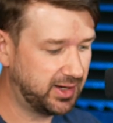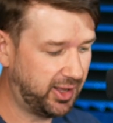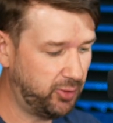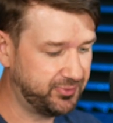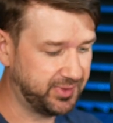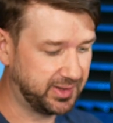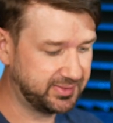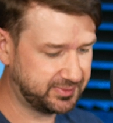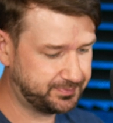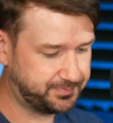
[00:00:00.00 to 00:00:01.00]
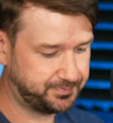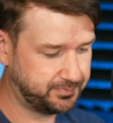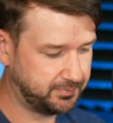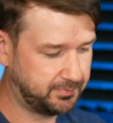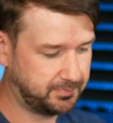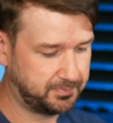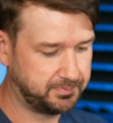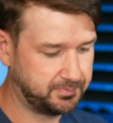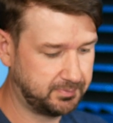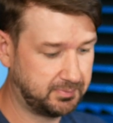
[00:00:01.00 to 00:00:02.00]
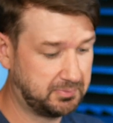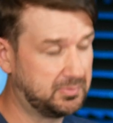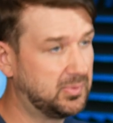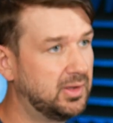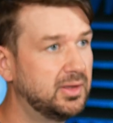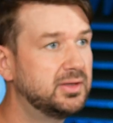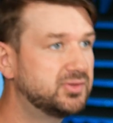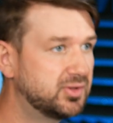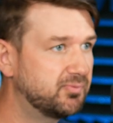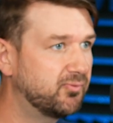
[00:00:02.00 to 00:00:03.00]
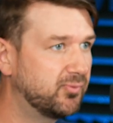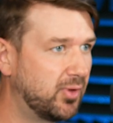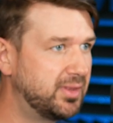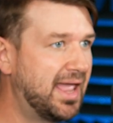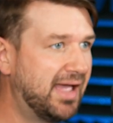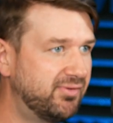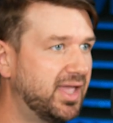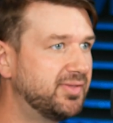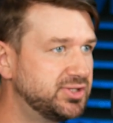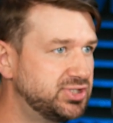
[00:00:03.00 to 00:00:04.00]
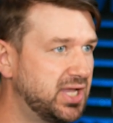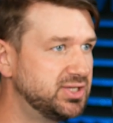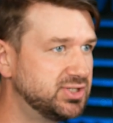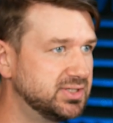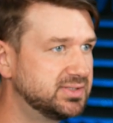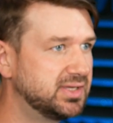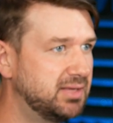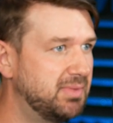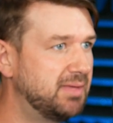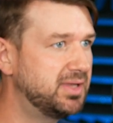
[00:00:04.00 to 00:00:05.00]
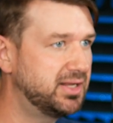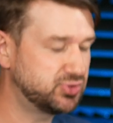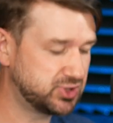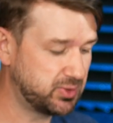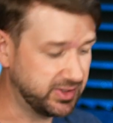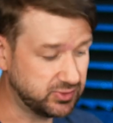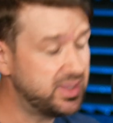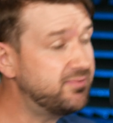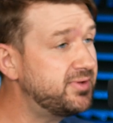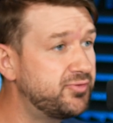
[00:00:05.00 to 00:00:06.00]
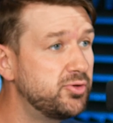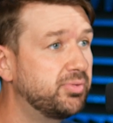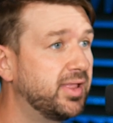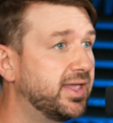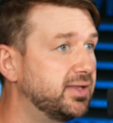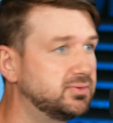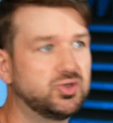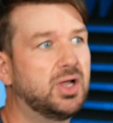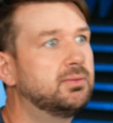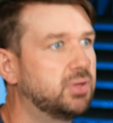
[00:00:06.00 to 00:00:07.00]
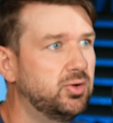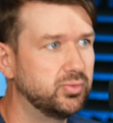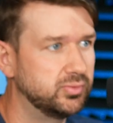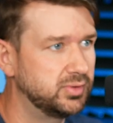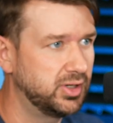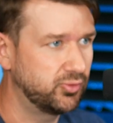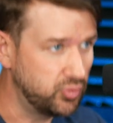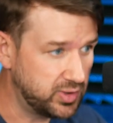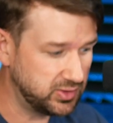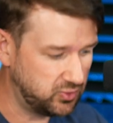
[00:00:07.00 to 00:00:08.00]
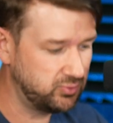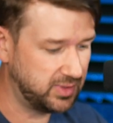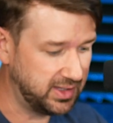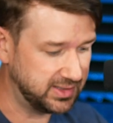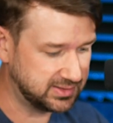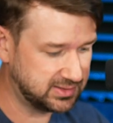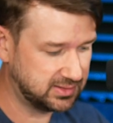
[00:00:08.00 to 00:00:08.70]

it helps us to navigate the changes in maybe an interesting way. So even if you play trombone, you can do this.